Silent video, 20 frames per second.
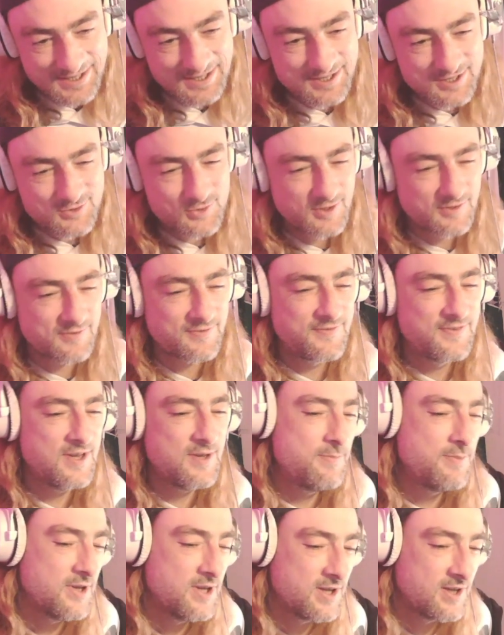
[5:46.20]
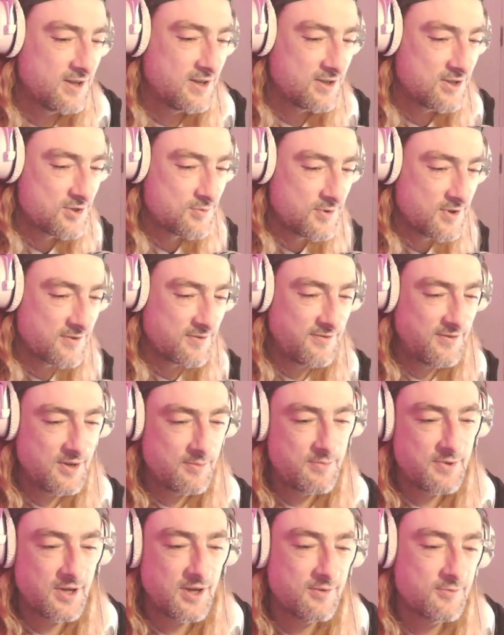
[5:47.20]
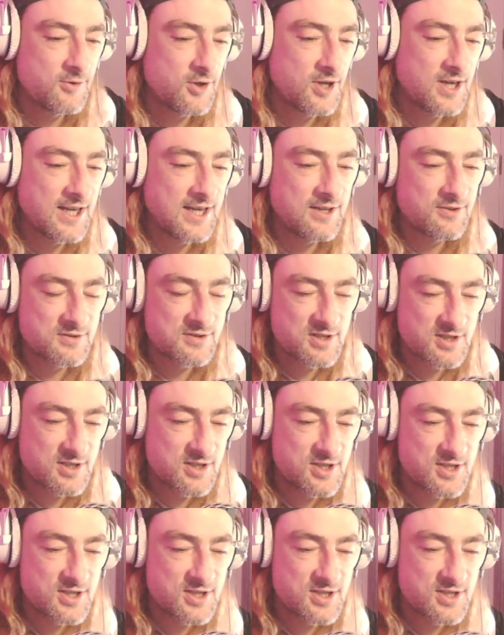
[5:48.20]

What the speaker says: Just want to flip it. I'm not allowed.